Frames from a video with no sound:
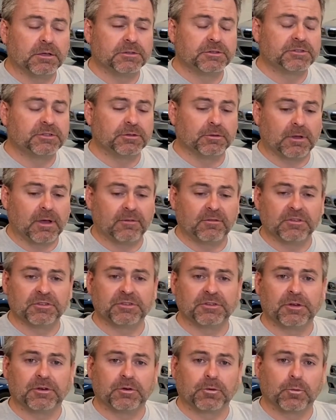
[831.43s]
still
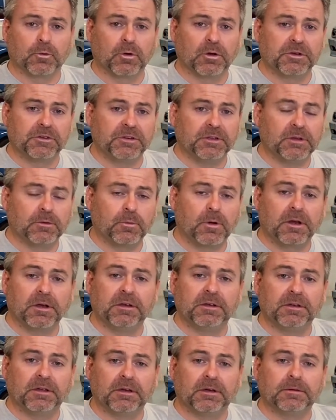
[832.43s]
obviously under warranty, and
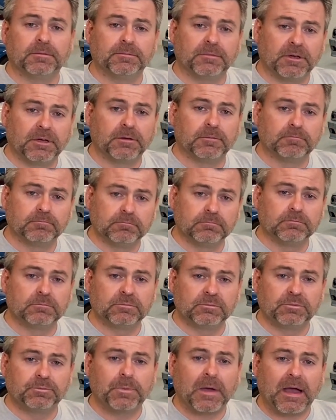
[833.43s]
wanted to
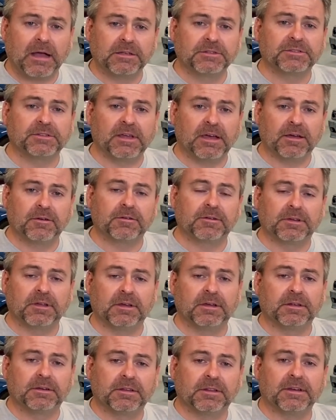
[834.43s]
pass that
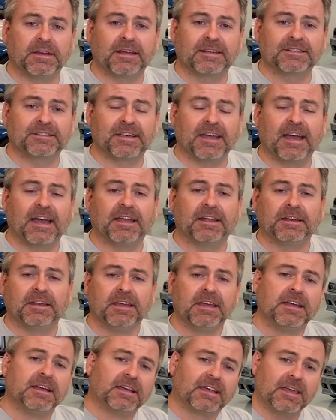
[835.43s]
to the next guy and
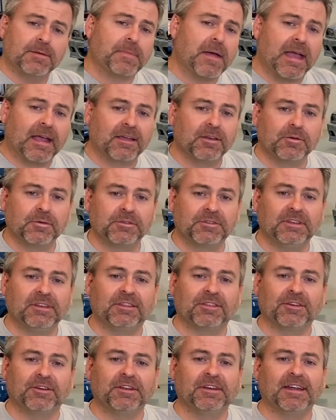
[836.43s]
get back into his
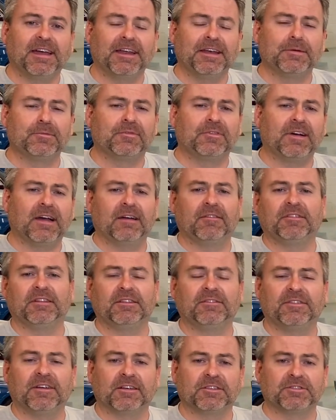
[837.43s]
E39 M5 that
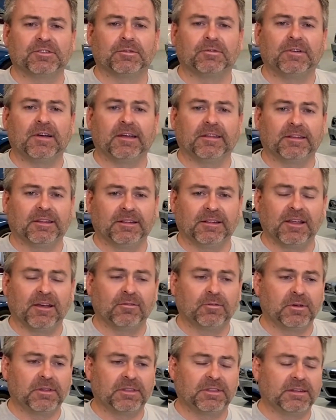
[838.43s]
he fell so fondly in
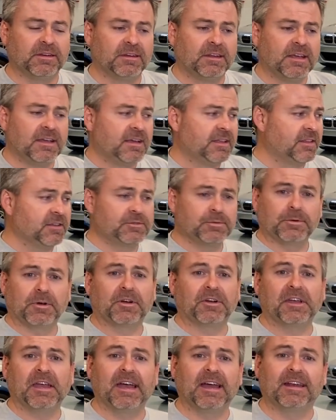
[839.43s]
love with. And this one
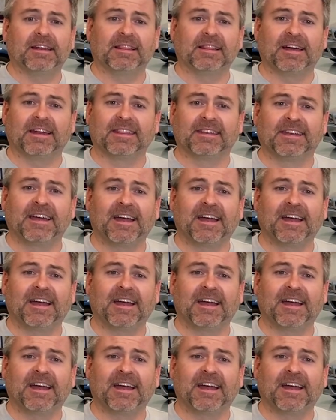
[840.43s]
already had a lot of the